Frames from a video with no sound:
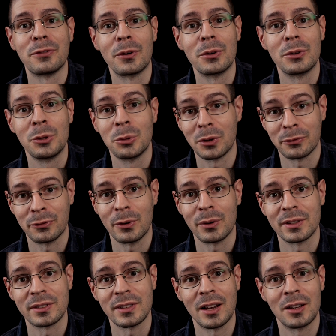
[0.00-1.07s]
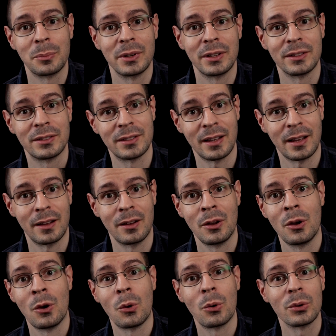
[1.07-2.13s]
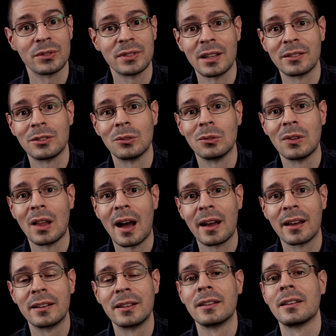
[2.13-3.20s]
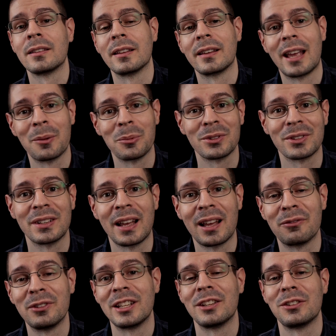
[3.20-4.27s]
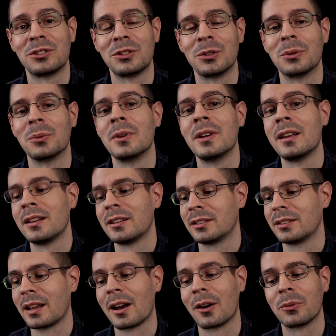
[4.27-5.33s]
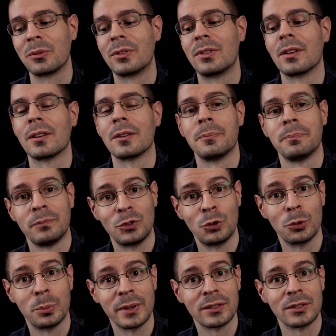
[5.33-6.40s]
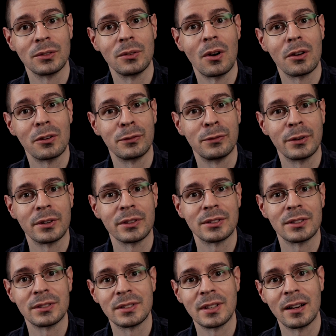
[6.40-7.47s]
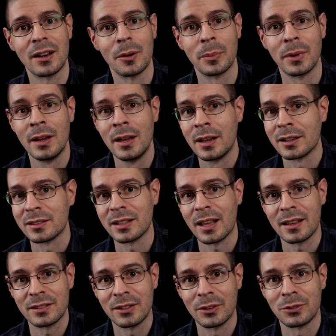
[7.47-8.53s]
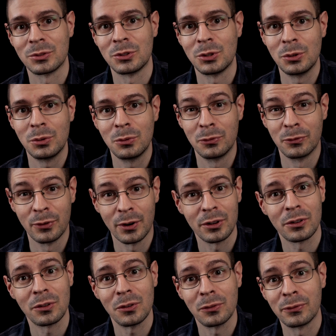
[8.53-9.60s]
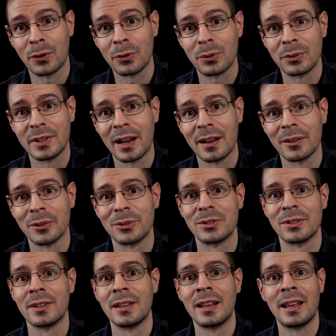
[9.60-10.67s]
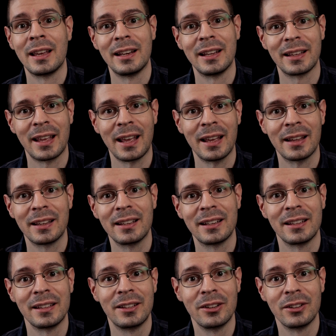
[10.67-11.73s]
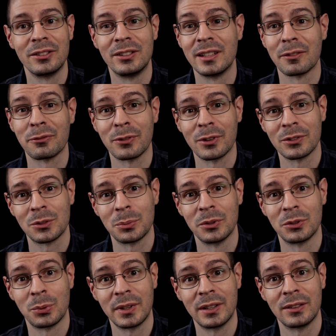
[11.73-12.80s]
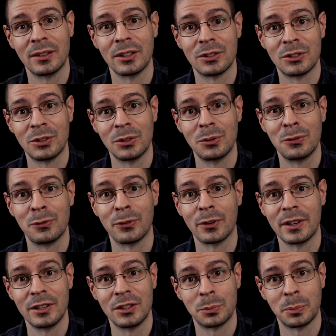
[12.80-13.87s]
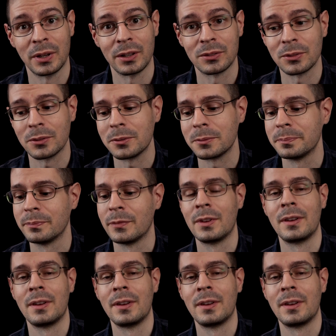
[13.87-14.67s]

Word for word: photo you want to focus on, but it's a horizontal line, the camera's going to have an issue how the dual pixel autofocus is set up, because it has those two vertical photodiodes and it can't get a good difference between the two for each pixel,